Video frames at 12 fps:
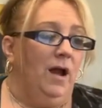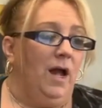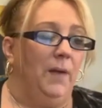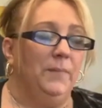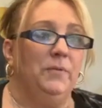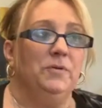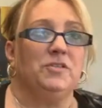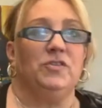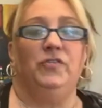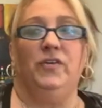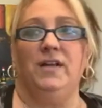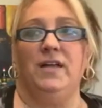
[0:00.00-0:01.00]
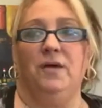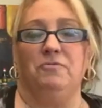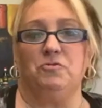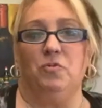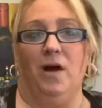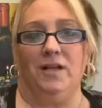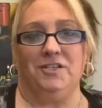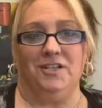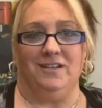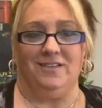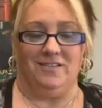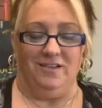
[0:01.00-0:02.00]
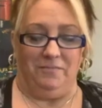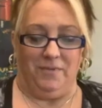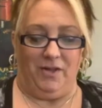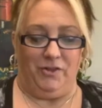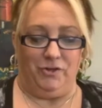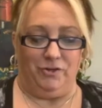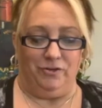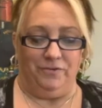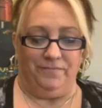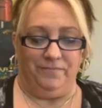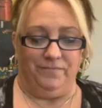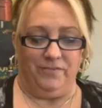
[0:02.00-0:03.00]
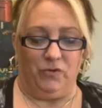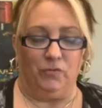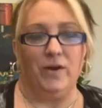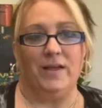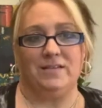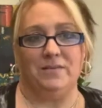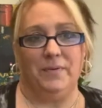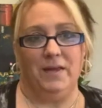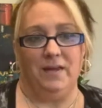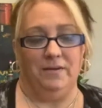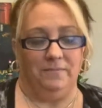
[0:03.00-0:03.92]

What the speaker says: It was funny, I was watching some other recipe